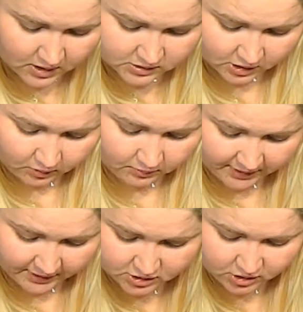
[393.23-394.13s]
So
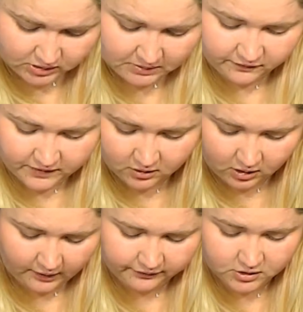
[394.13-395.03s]
make sure you keep your finger
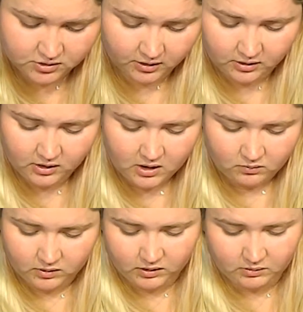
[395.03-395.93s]
off the trigger
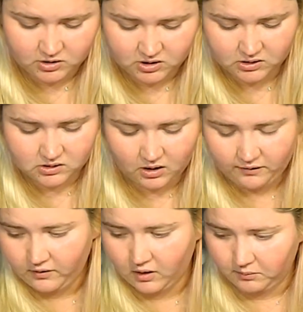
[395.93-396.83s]
when the machine is
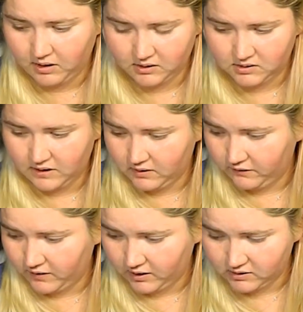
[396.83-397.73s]
off, because even
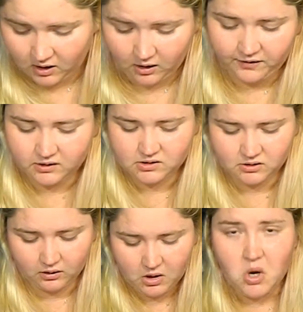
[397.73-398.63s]
if it is off, it
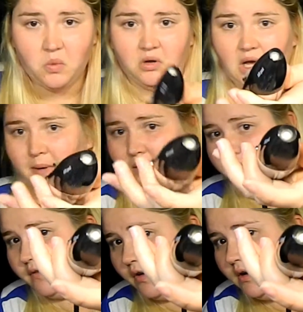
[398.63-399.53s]
still will come out
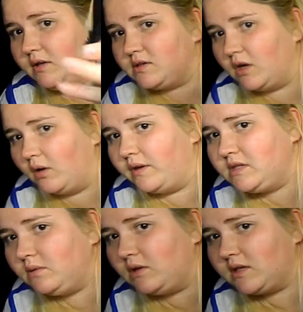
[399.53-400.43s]
of the front. So this
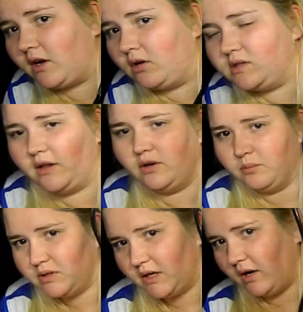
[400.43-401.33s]
is what it looks like all together and
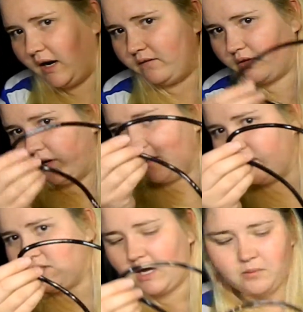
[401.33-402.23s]
put together. I have the little
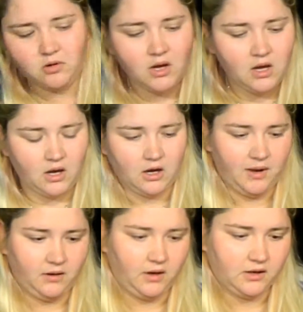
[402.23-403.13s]
AC cable,
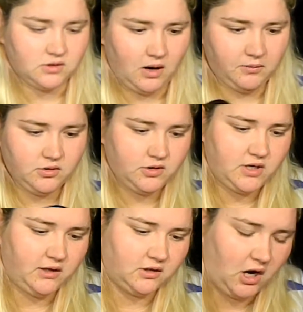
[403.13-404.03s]
and so I'm going to
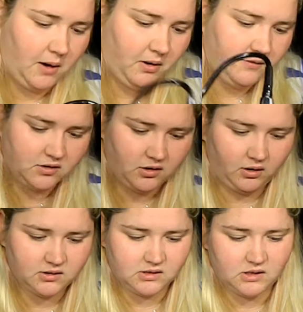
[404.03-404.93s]
take the top off so that you
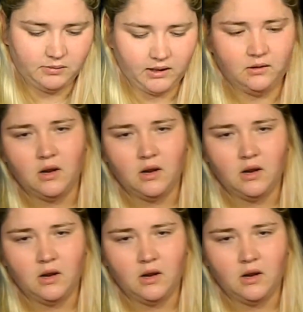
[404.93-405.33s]
guys can see the button.